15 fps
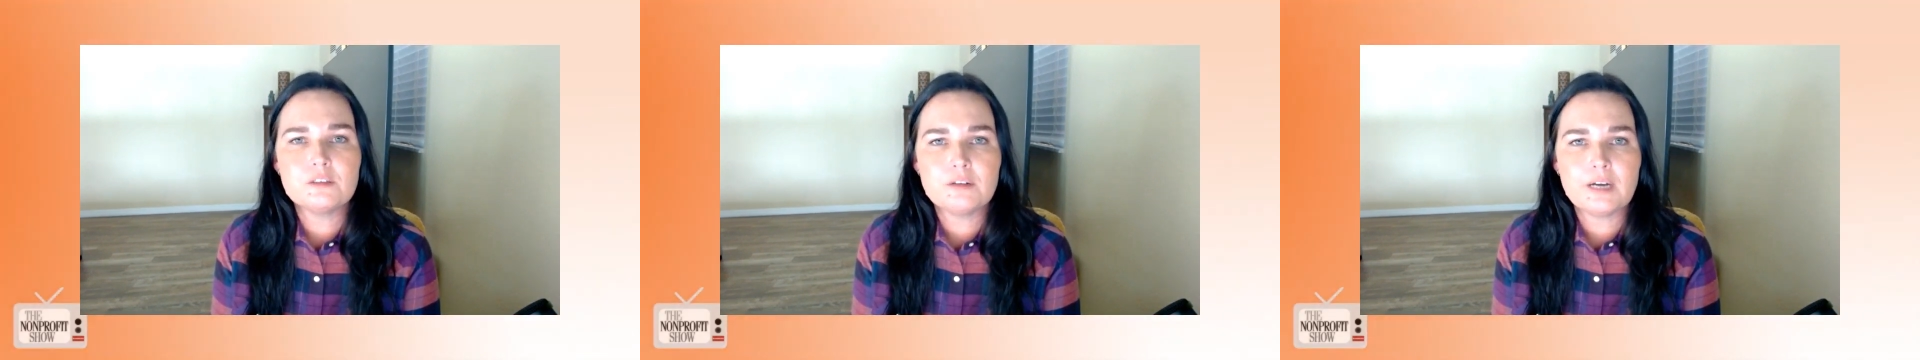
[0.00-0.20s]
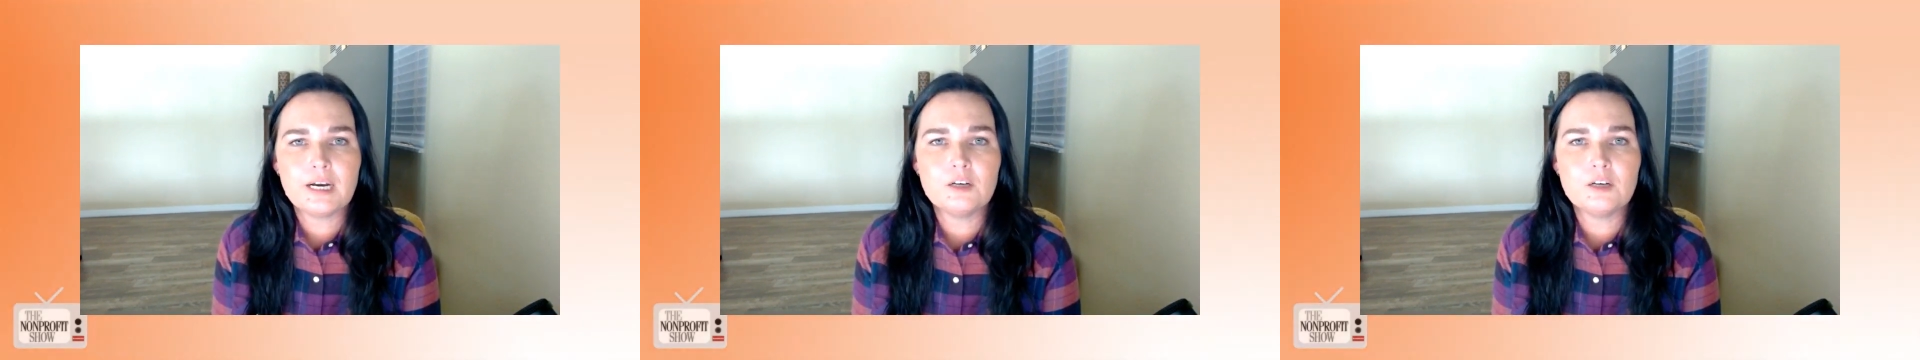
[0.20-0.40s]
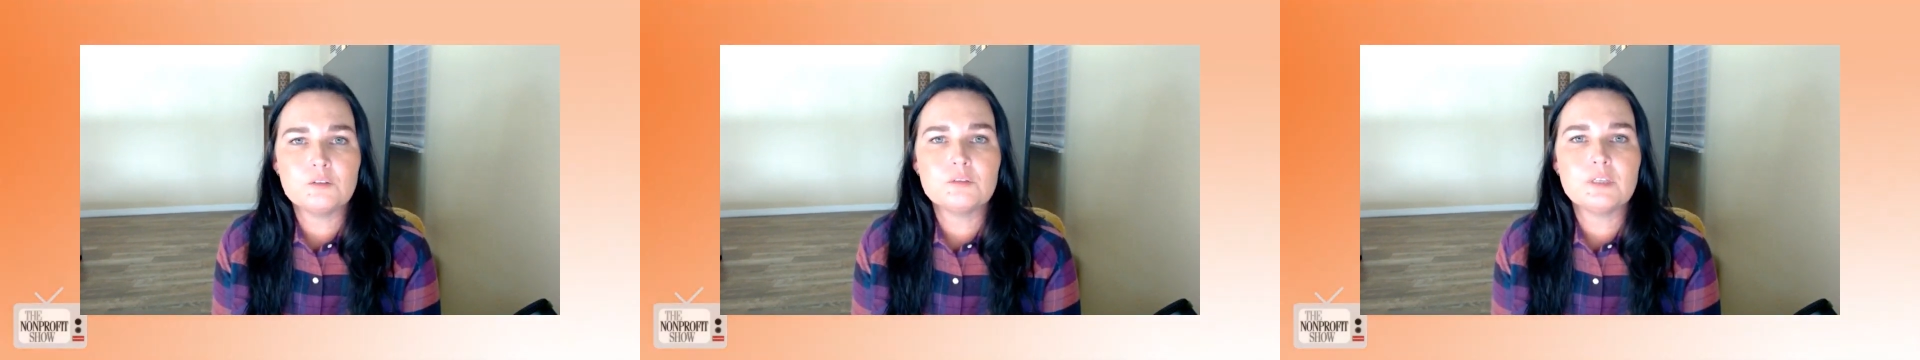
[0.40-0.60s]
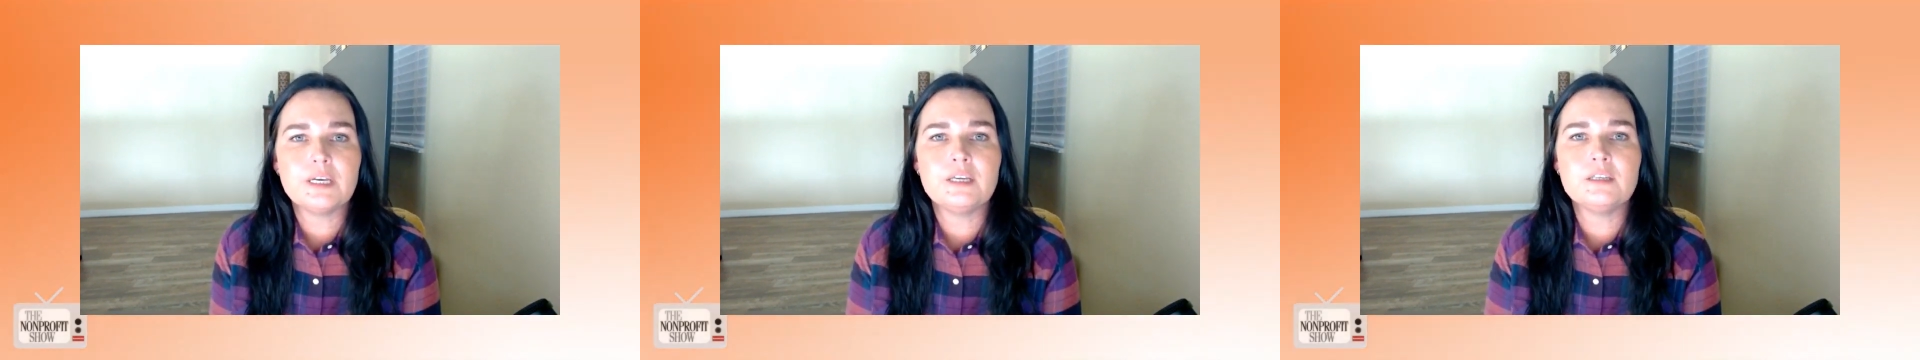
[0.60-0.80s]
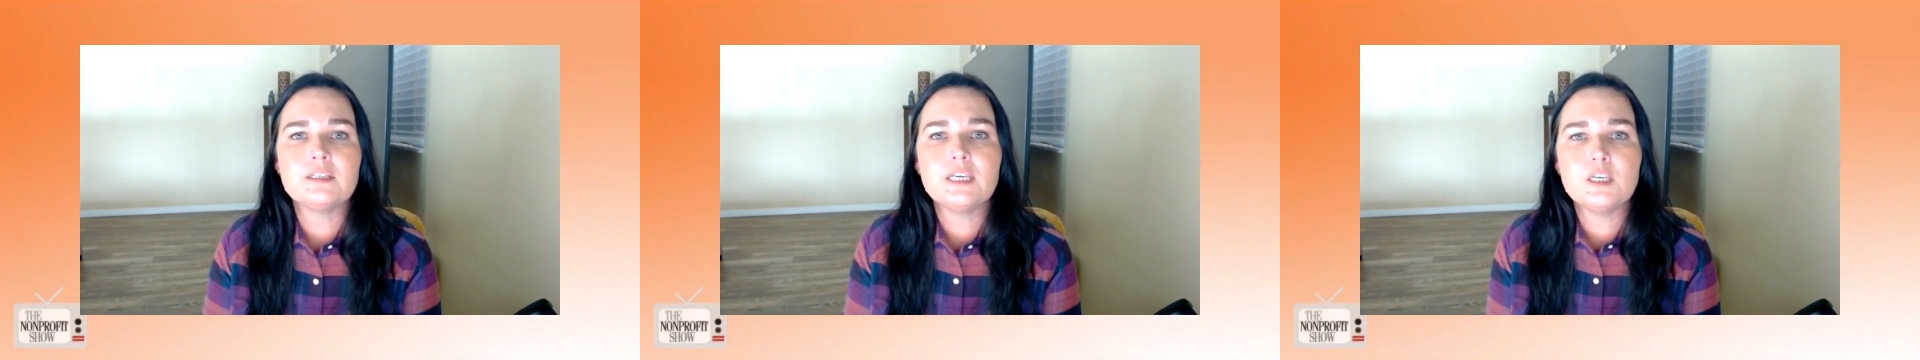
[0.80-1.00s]
around
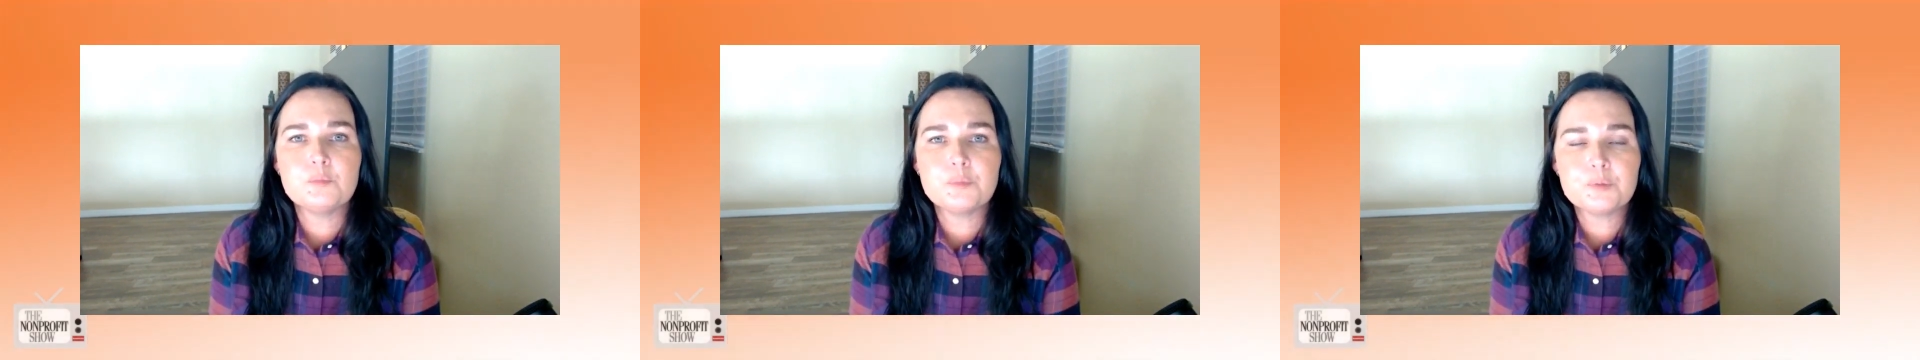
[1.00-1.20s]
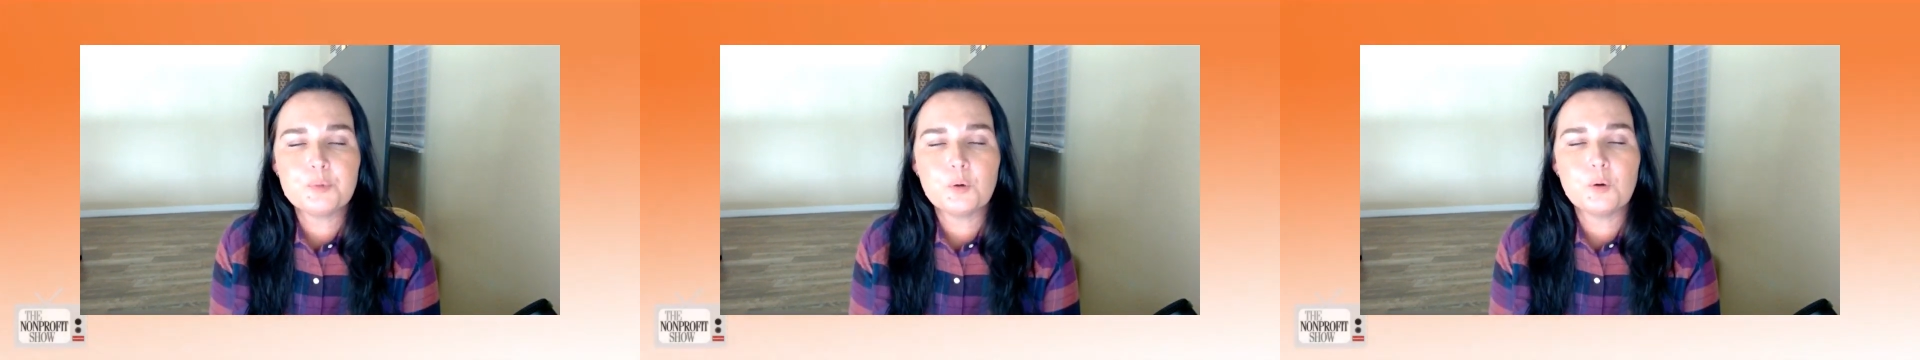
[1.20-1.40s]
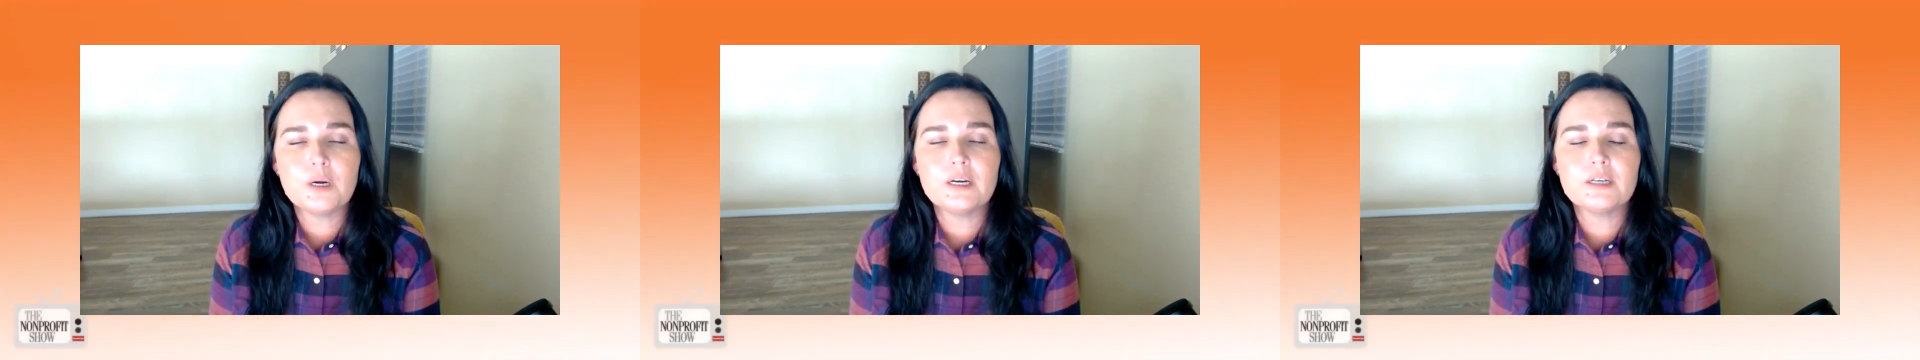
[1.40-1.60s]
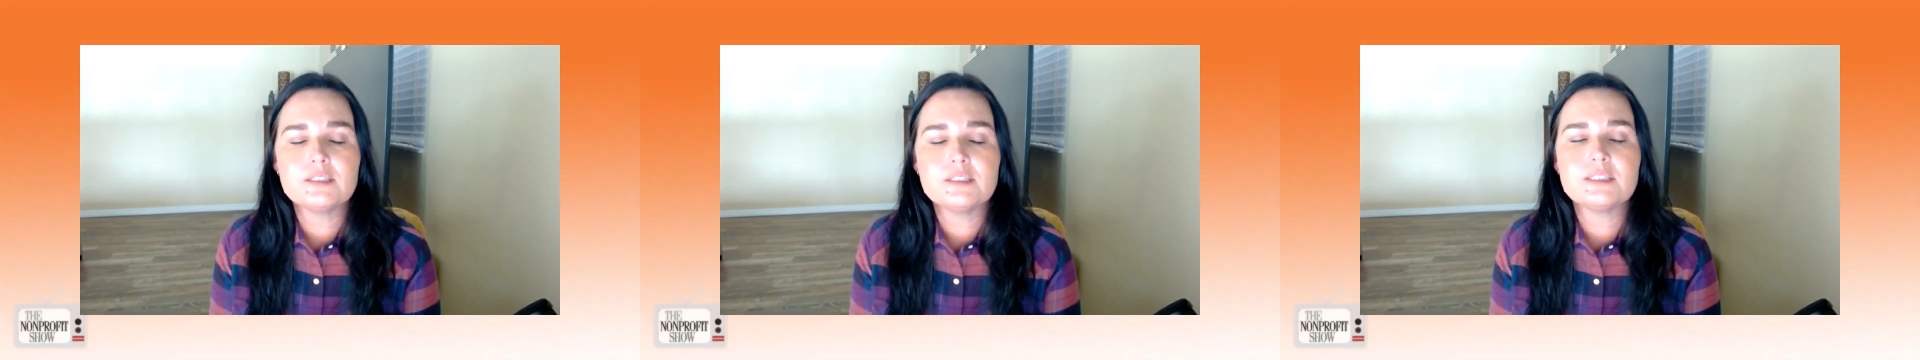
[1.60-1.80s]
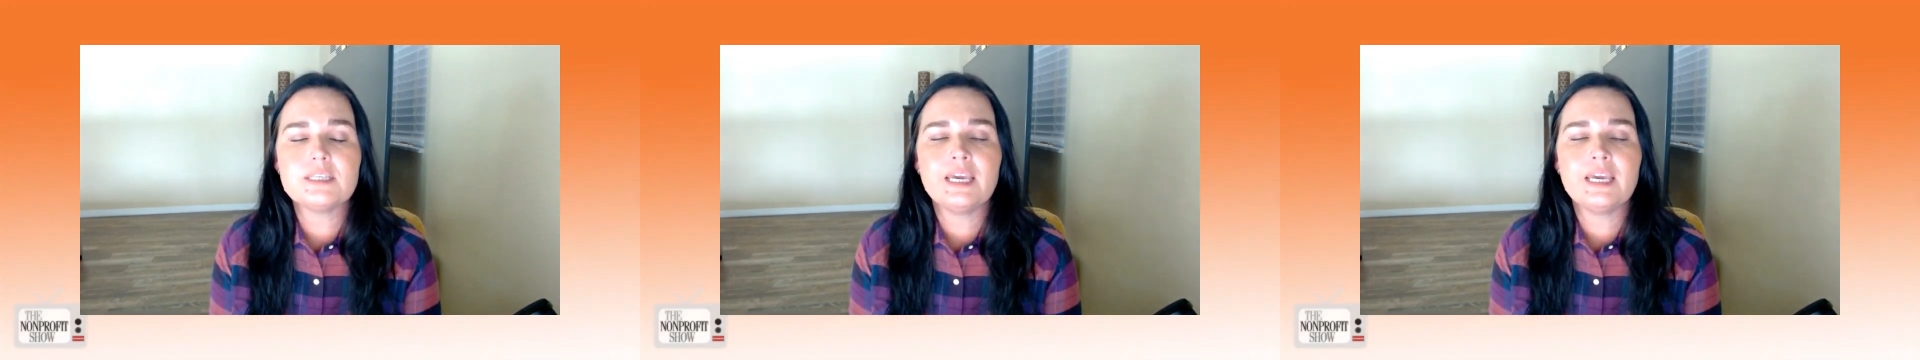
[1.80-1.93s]
and keep reports